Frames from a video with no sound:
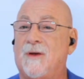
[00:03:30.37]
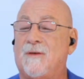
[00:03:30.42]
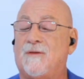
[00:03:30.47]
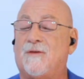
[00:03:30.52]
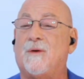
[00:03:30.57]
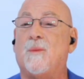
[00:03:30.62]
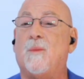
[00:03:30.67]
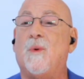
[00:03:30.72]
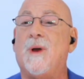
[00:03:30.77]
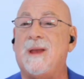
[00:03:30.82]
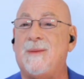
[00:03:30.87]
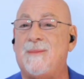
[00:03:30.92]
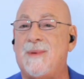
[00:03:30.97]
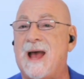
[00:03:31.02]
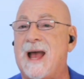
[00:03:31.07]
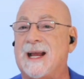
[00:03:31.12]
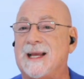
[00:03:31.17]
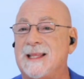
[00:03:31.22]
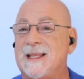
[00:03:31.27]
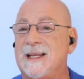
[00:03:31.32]
from way
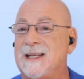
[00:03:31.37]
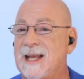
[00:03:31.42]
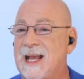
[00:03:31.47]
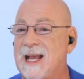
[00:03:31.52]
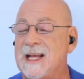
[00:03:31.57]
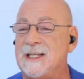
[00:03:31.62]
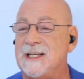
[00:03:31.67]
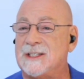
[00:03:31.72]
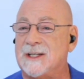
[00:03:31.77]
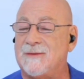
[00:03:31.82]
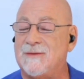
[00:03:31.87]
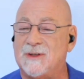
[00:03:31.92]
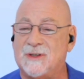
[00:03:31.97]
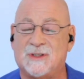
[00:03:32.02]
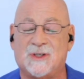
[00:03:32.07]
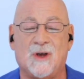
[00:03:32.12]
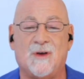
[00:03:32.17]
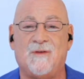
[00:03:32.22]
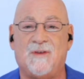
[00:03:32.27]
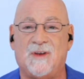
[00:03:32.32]
back in the days of the
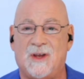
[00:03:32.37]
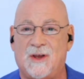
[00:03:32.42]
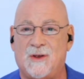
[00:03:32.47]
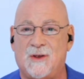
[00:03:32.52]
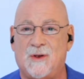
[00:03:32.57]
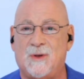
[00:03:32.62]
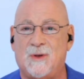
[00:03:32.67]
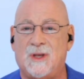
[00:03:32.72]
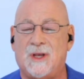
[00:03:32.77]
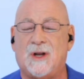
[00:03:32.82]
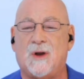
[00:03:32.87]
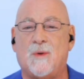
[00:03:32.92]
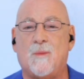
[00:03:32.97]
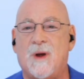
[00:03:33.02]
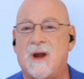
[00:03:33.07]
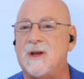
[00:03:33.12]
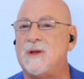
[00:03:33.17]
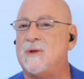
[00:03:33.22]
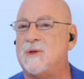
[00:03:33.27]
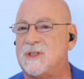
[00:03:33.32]
Soviet Union, and
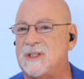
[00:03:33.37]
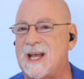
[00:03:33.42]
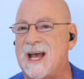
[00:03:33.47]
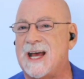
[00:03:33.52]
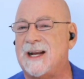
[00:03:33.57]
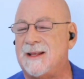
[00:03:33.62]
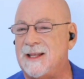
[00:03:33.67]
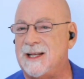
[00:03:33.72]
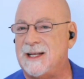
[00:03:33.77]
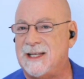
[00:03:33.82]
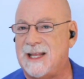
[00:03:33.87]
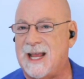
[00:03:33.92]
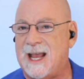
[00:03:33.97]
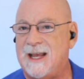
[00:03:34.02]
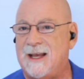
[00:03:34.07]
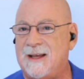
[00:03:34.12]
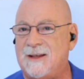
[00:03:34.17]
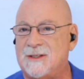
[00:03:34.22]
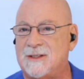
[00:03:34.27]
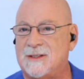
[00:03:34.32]
where you sat on the
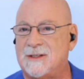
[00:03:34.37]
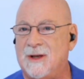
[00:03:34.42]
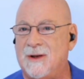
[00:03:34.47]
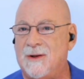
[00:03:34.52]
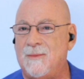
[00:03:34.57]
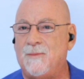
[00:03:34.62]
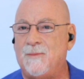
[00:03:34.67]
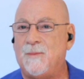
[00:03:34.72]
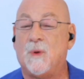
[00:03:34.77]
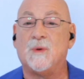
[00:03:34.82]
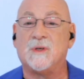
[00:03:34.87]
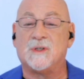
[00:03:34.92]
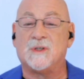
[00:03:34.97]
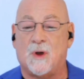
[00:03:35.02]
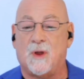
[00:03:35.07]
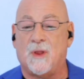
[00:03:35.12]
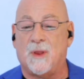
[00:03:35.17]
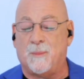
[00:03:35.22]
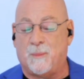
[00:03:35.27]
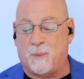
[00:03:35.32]
dais was
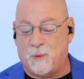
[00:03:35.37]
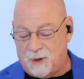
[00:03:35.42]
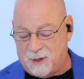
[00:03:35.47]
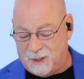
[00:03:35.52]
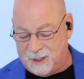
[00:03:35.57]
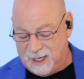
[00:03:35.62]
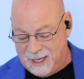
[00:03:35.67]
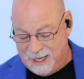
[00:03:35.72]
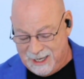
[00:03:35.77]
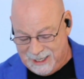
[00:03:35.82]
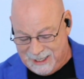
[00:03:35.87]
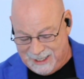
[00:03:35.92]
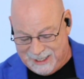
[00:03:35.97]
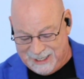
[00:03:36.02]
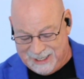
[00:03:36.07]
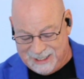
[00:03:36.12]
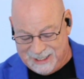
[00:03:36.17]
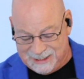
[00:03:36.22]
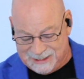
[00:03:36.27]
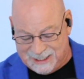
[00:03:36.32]
all important.
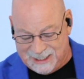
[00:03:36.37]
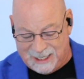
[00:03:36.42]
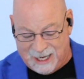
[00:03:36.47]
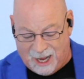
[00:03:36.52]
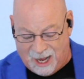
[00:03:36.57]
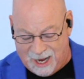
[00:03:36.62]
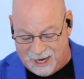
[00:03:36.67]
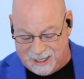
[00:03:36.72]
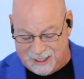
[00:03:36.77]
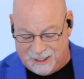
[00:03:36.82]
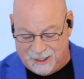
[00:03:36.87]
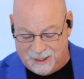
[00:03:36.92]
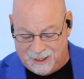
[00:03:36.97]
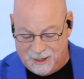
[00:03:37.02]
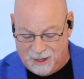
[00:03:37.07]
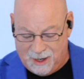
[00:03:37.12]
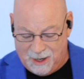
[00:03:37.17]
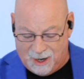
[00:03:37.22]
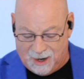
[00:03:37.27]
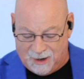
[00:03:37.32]
It is the height
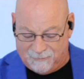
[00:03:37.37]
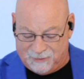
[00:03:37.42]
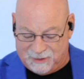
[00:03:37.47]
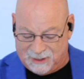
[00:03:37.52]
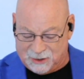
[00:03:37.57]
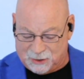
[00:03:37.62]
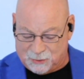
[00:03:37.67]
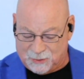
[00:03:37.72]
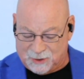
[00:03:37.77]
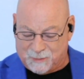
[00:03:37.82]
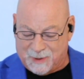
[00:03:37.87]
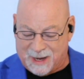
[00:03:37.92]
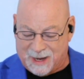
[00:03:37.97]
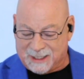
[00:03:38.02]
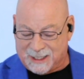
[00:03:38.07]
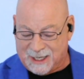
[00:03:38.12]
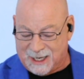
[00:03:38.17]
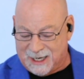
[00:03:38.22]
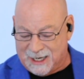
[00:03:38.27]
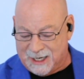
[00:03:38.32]
of
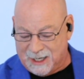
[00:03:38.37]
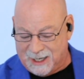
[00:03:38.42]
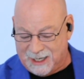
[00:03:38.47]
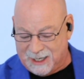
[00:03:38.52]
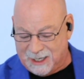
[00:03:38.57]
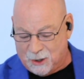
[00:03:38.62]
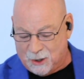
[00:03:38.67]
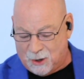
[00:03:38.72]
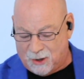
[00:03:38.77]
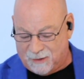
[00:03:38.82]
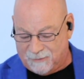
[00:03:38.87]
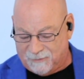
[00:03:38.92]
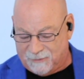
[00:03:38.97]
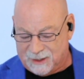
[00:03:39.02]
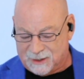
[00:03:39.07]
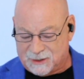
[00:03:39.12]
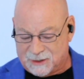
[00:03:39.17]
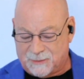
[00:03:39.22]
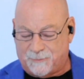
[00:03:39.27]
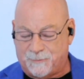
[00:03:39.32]
disrespect in, in all of
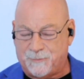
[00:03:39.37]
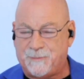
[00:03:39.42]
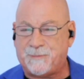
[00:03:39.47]
this.